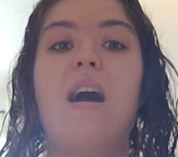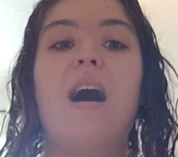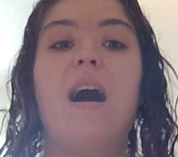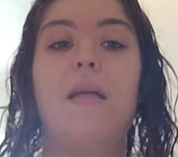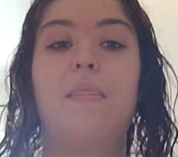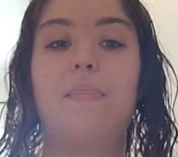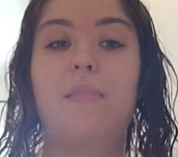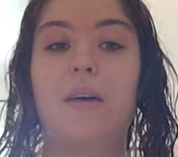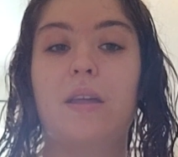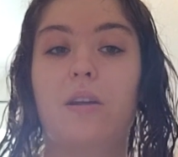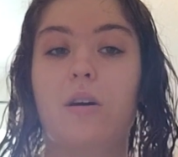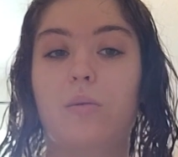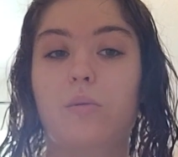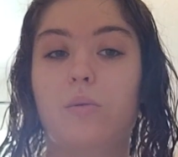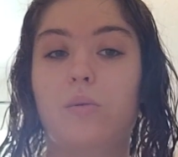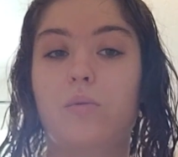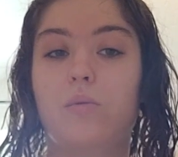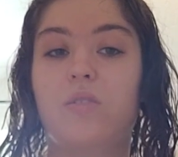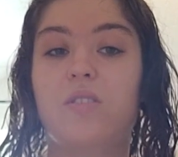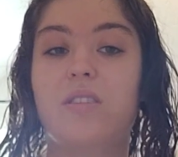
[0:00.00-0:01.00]
and then I
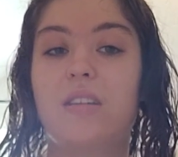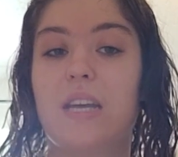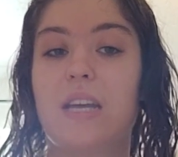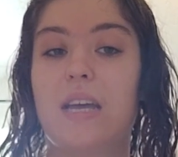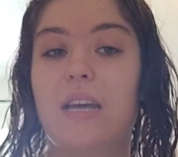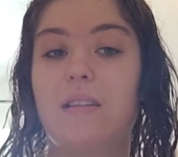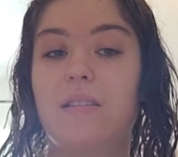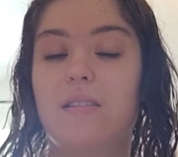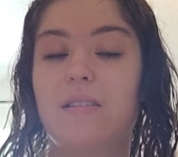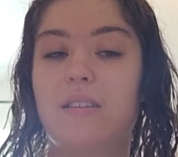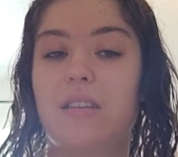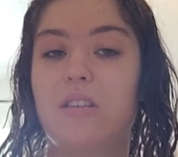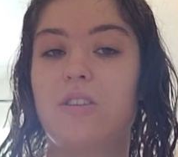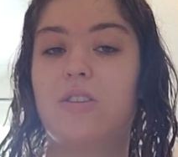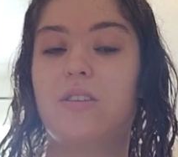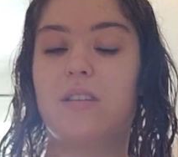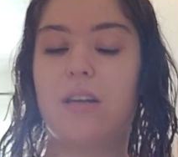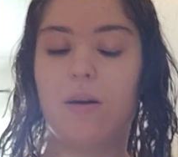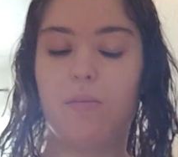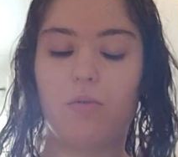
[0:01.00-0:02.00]
will stick it and stitch
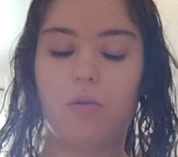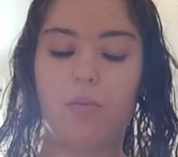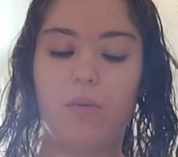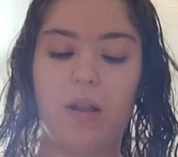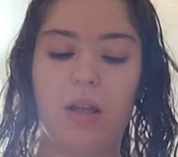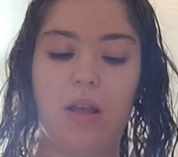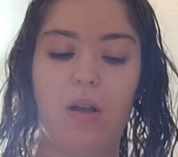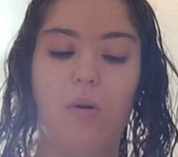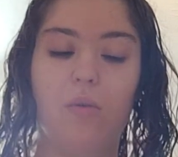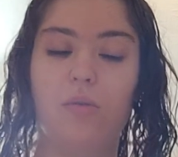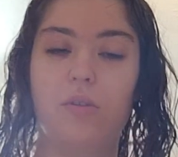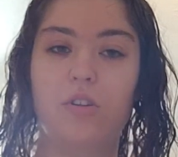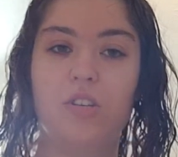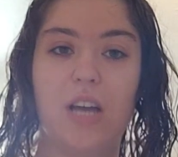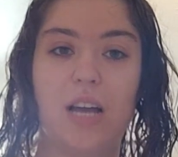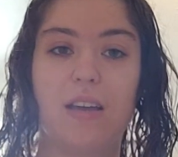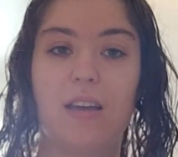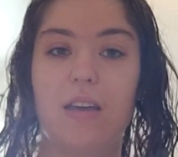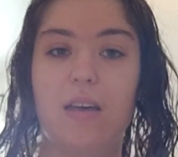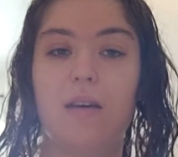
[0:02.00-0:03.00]
it down properly on the
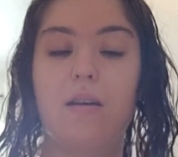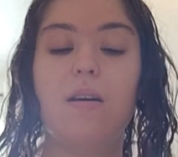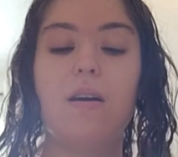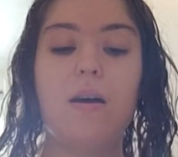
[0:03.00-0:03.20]
jacket,